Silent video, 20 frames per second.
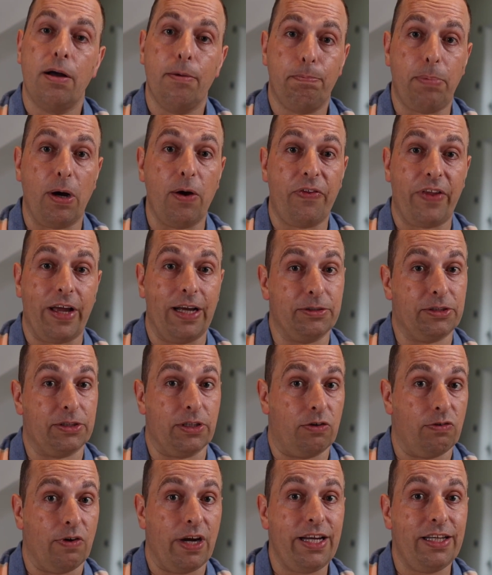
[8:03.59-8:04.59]
Both apps are
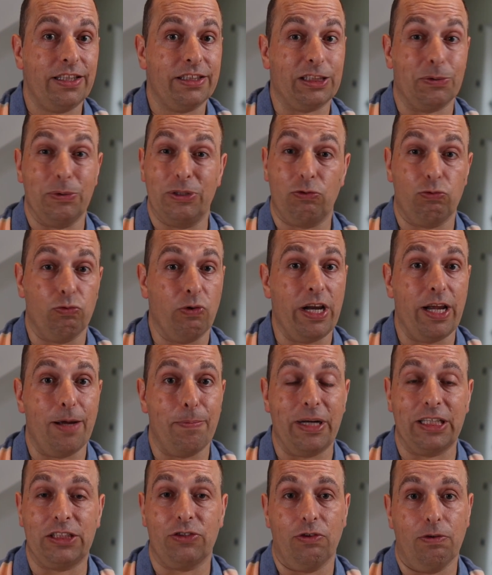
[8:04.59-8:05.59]
great, so it's really a
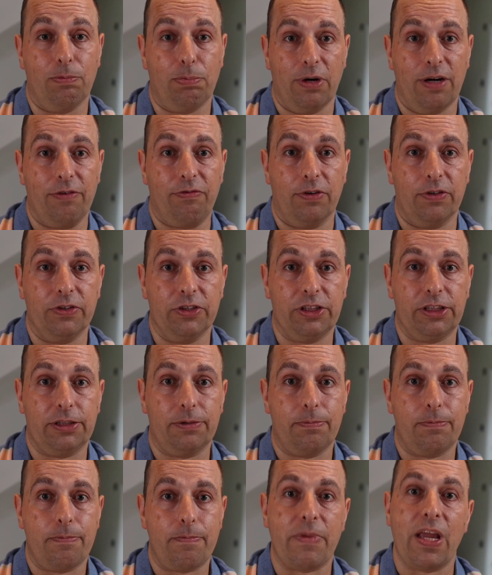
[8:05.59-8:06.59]
matter of preference.
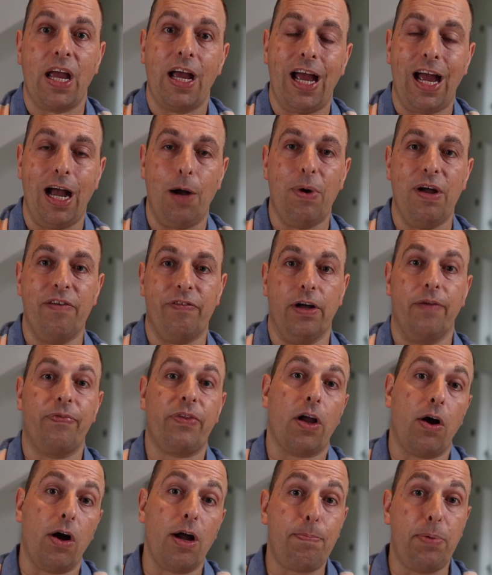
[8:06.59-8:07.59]
However,
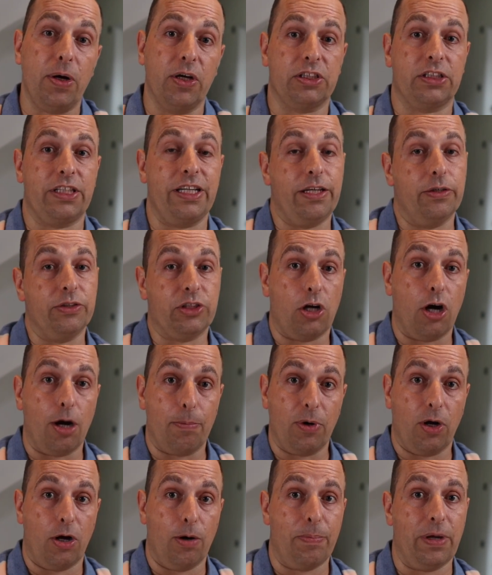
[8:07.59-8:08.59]
I personally use
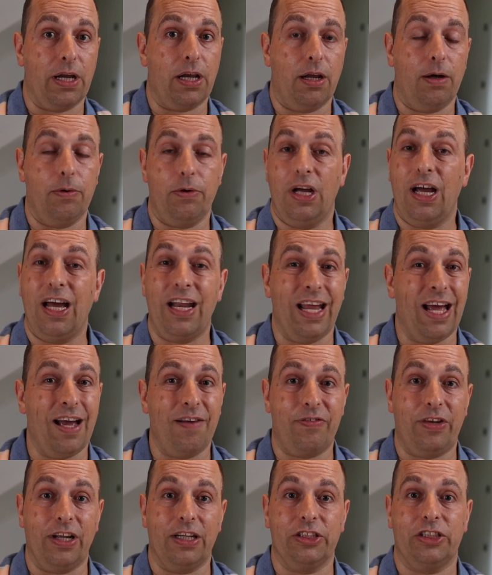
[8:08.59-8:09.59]
Carbon Copy Cloner and
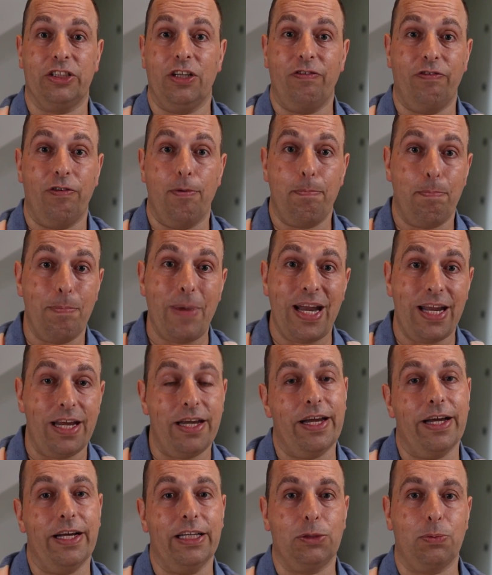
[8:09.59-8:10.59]
have done so for many
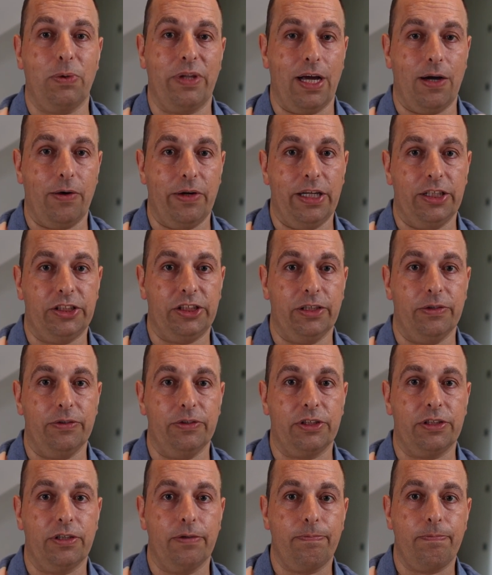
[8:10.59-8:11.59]
years without
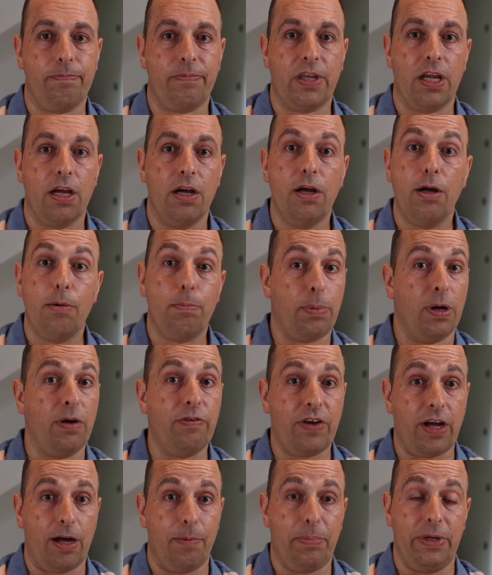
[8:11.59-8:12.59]
issues.
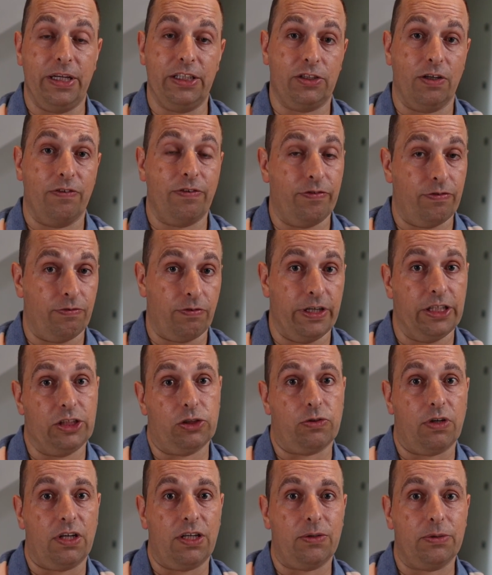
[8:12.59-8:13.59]
Both companies offer free
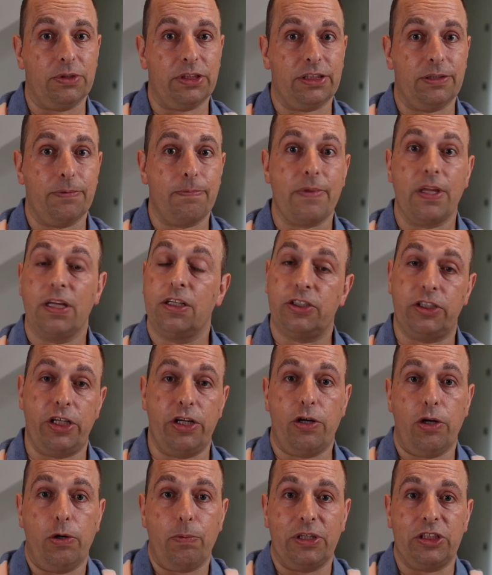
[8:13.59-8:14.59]
trials, so you
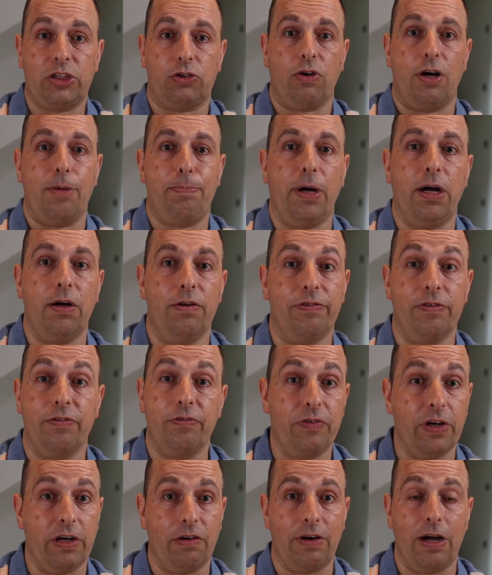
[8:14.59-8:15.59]
can always try both and
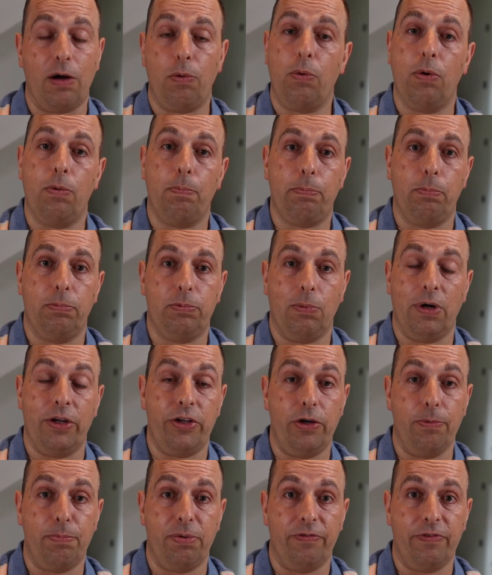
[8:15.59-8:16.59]
figure out what one
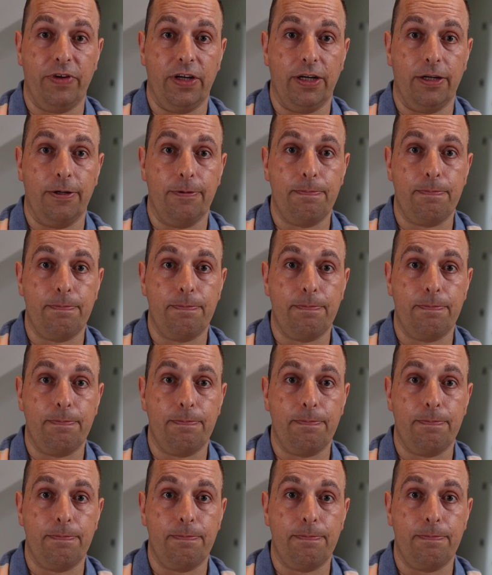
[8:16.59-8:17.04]
you prefer.